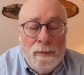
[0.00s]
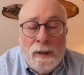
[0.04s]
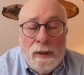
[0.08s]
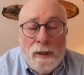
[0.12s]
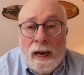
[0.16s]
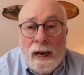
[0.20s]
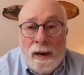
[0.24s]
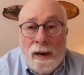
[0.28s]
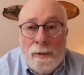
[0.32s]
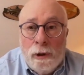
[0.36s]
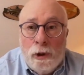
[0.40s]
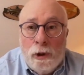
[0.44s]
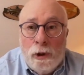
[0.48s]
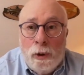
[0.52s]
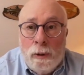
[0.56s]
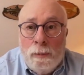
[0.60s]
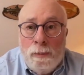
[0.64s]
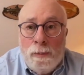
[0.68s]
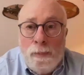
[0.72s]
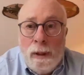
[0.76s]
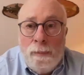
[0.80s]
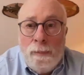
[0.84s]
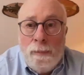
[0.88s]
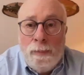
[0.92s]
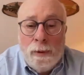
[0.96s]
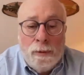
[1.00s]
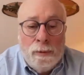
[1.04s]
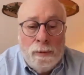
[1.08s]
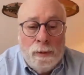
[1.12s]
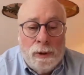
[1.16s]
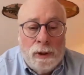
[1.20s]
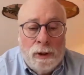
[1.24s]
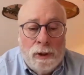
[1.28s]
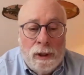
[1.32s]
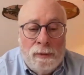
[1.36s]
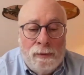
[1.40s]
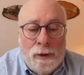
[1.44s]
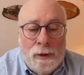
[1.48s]
how we treat people with
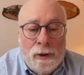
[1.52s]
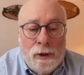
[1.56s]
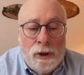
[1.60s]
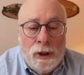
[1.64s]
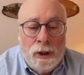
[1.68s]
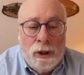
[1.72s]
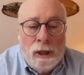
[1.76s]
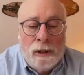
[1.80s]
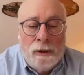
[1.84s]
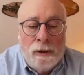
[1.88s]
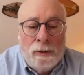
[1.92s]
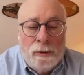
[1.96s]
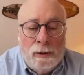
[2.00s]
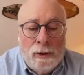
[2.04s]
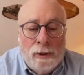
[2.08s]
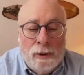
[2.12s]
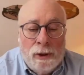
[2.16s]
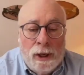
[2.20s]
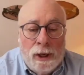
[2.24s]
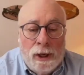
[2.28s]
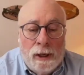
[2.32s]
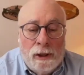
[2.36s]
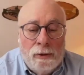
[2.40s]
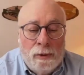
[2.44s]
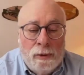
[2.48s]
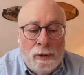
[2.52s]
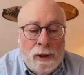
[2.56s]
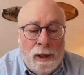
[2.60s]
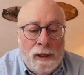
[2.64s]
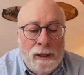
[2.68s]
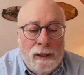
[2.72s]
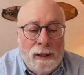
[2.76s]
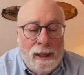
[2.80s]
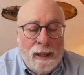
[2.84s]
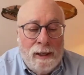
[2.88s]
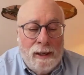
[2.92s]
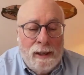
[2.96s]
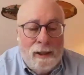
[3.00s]
different gender and sexual
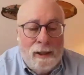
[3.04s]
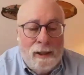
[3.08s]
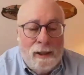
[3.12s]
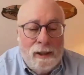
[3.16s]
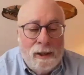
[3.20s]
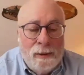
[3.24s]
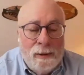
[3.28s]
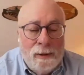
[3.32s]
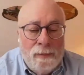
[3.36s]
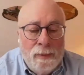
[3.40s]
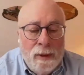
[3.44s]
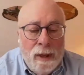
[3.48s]
identities.